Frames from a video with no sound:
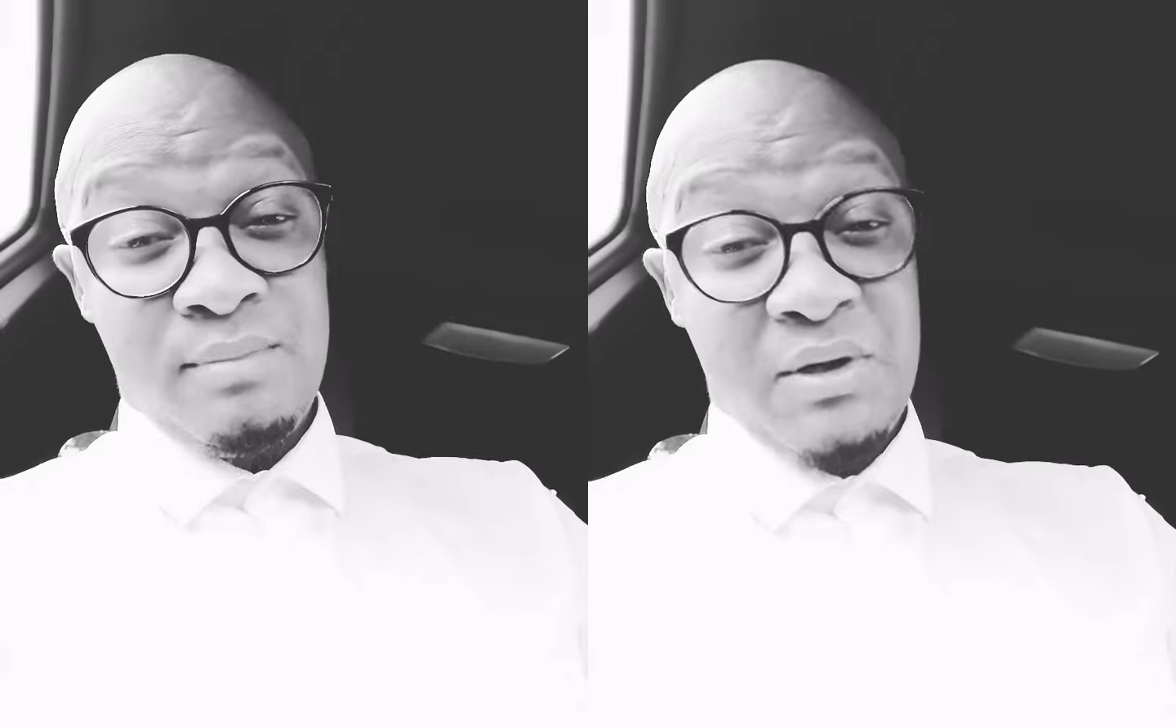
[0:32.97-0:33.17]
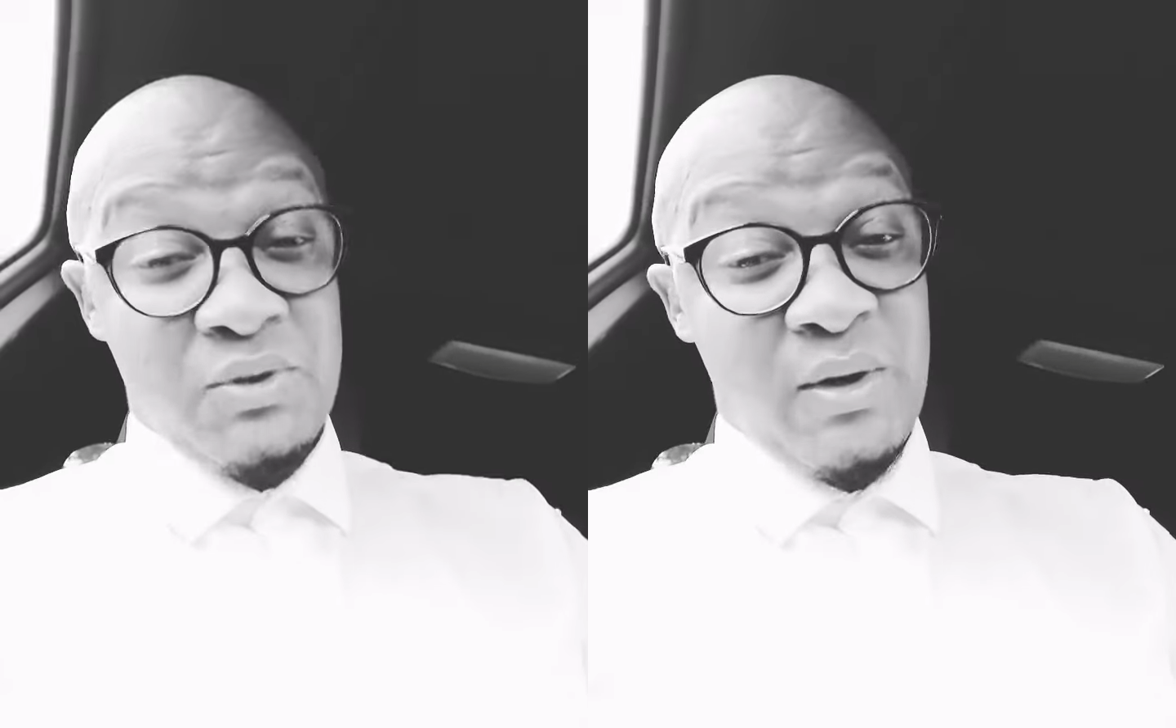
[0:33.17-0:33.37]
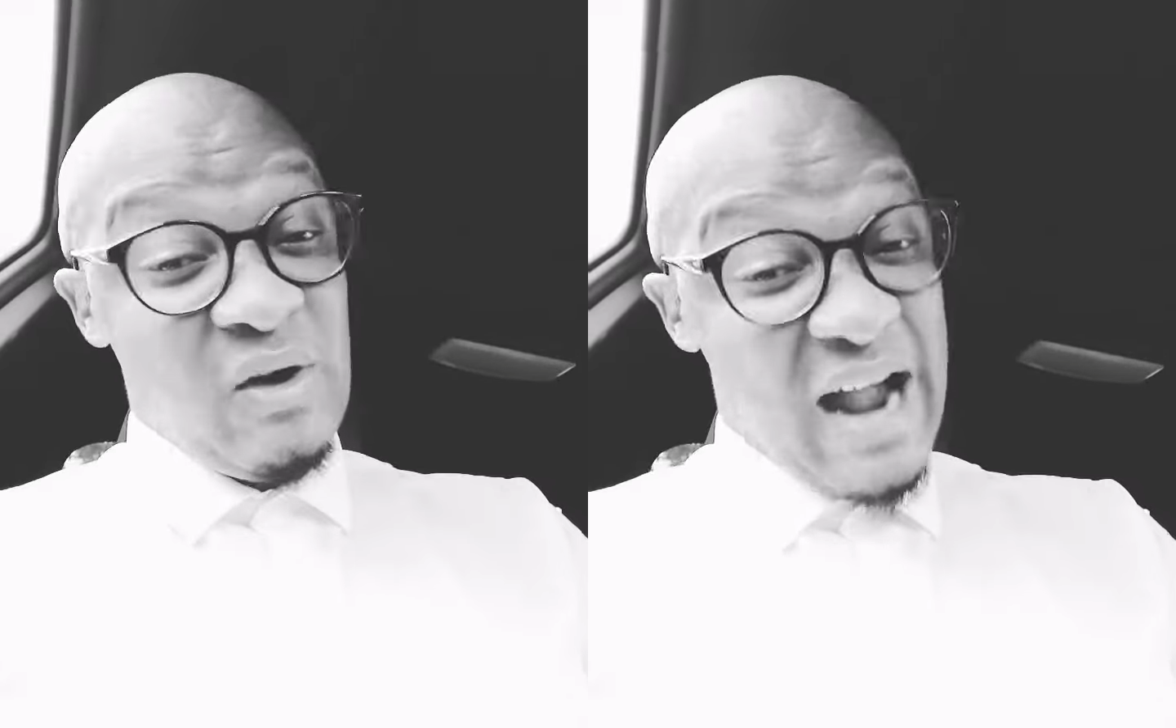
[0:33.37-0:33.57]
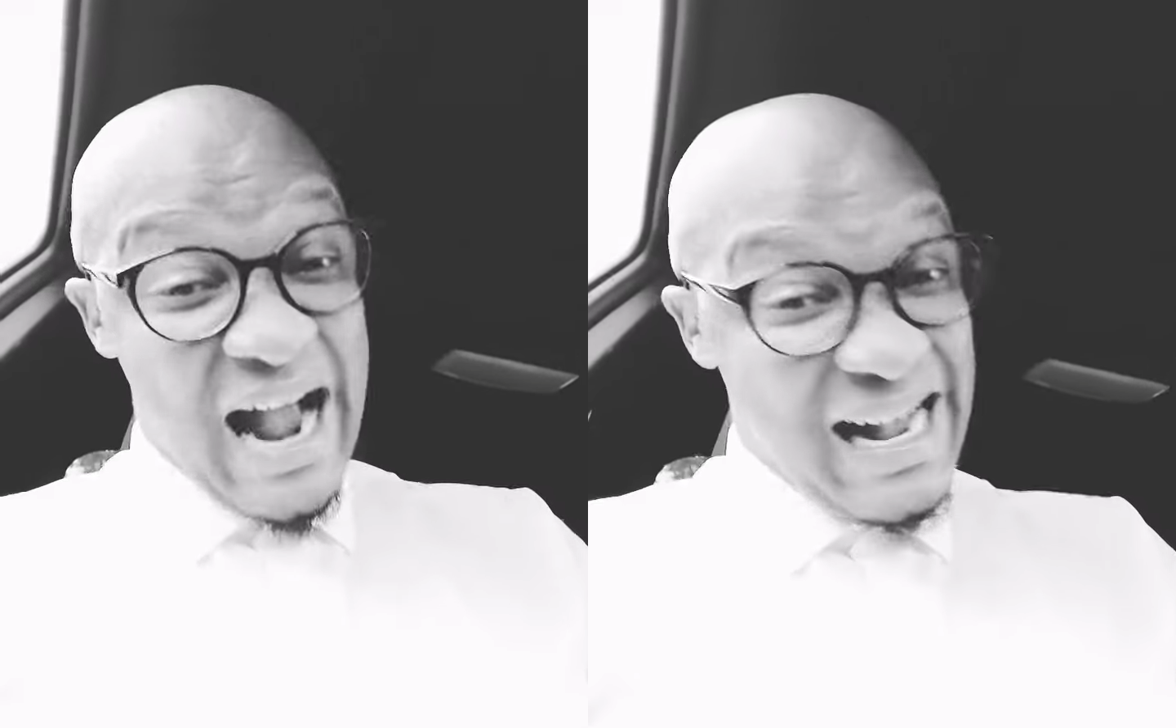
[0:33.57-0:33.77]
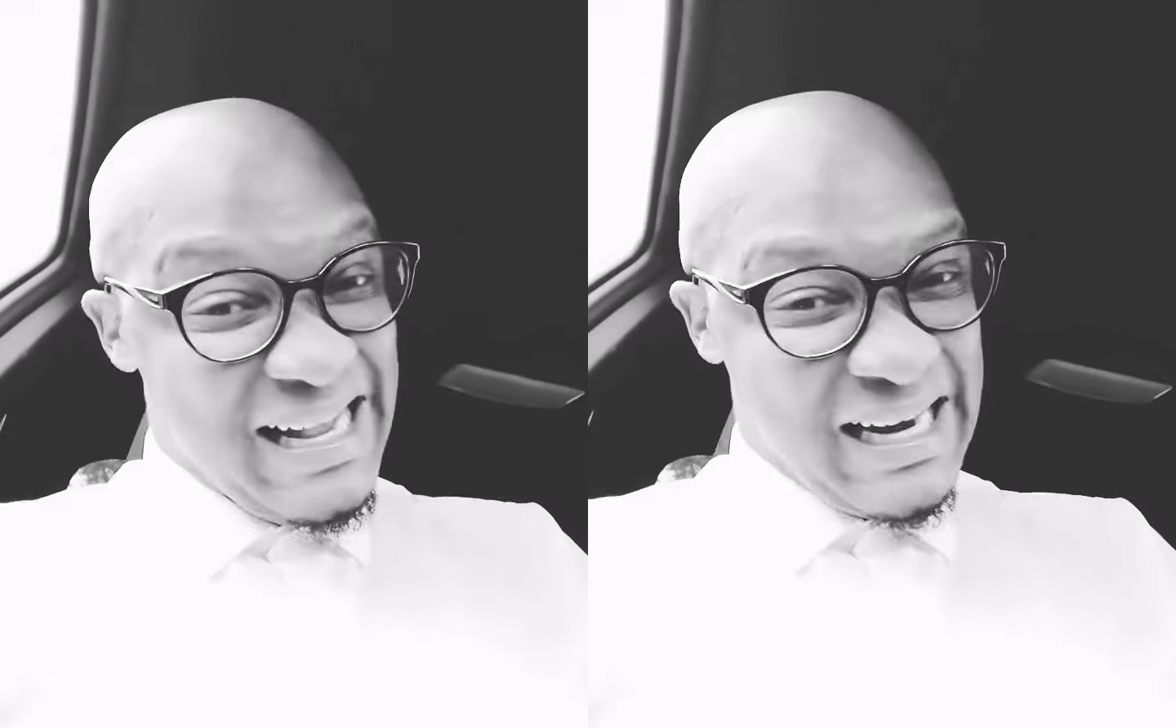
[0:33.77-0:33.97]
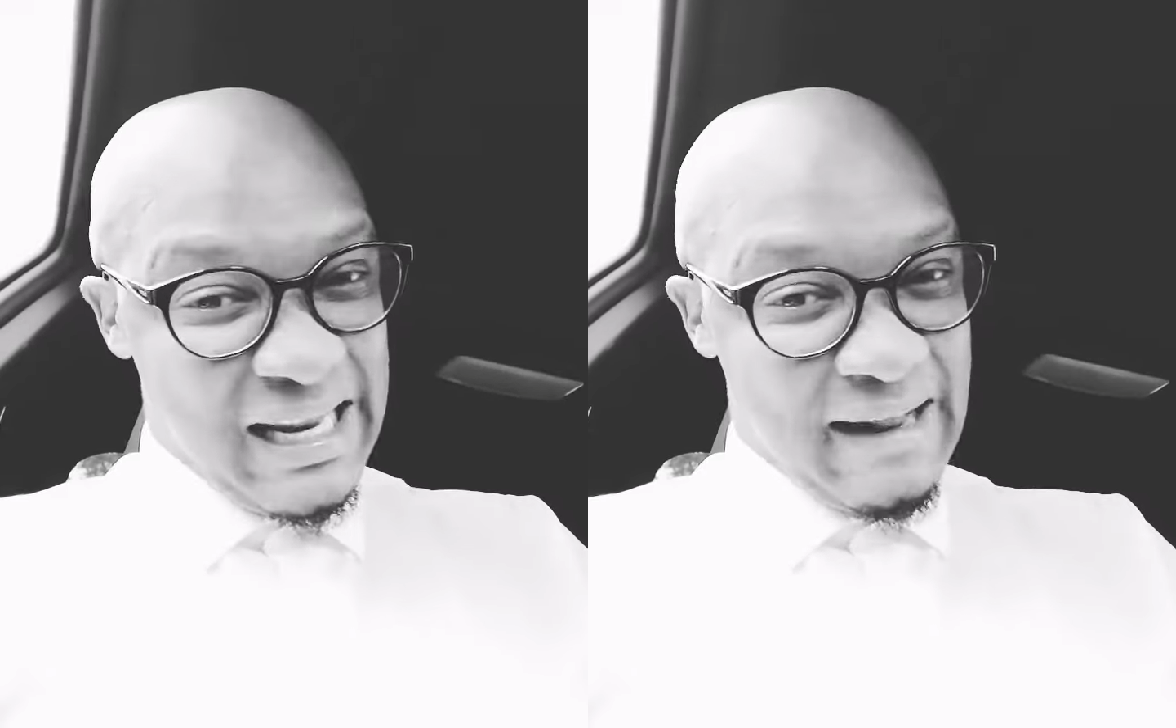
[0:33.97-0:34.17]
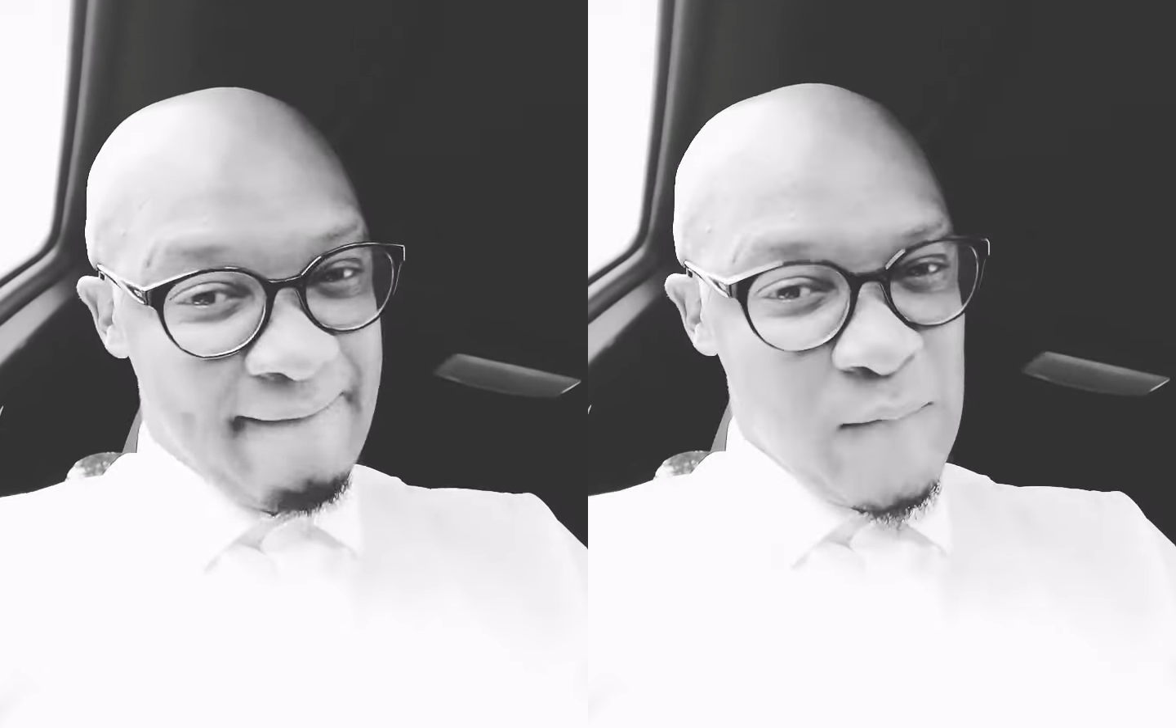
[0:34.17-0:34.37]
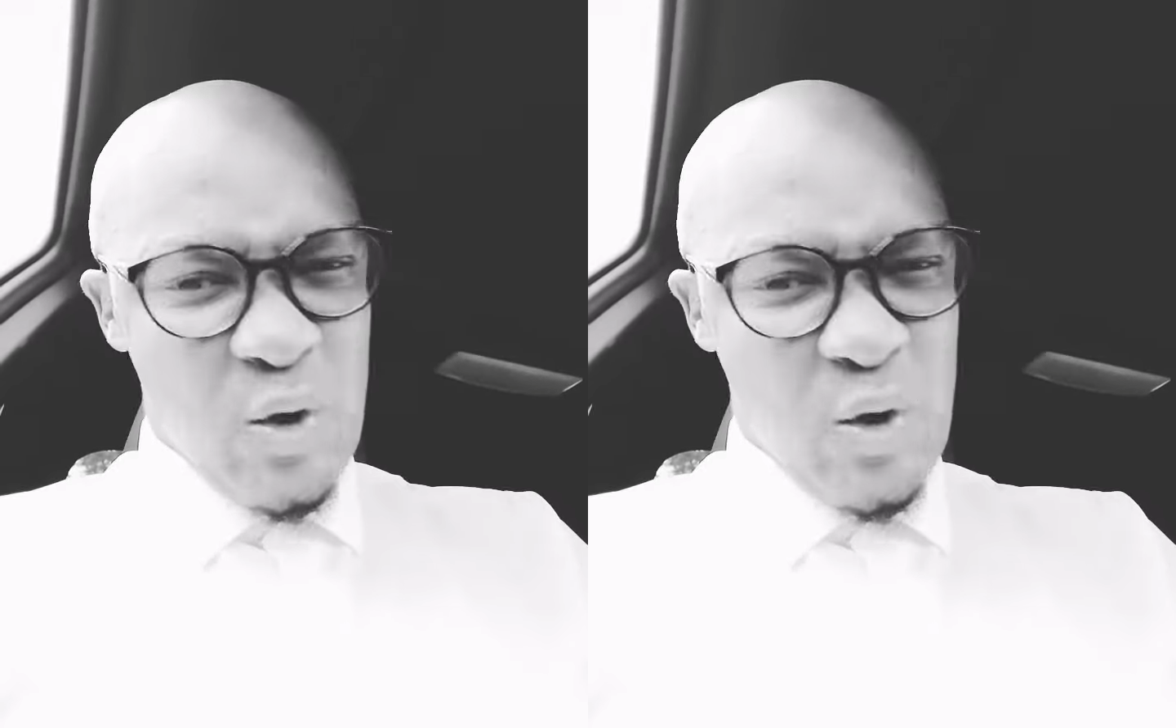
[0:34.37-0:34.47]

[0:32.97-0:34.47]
Because when you're hungry,